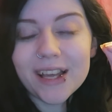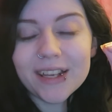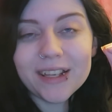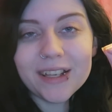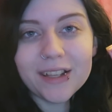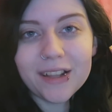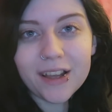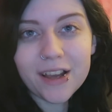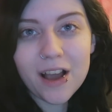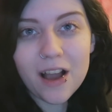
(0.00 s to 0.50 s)

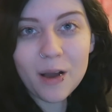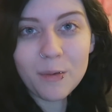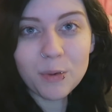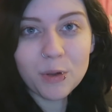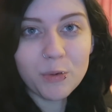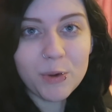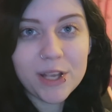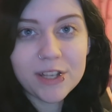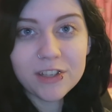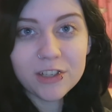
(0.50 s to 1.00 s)
and in like a
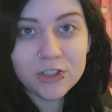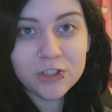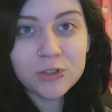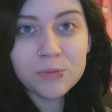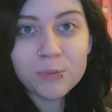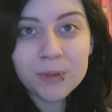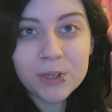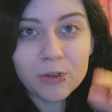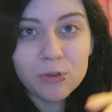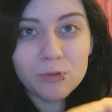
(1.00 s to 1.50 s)
couple of weeks I
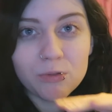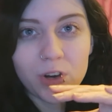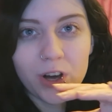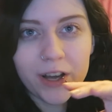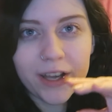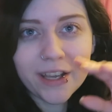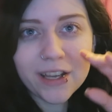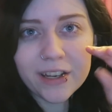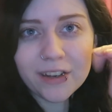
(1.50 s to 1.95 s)
should be all right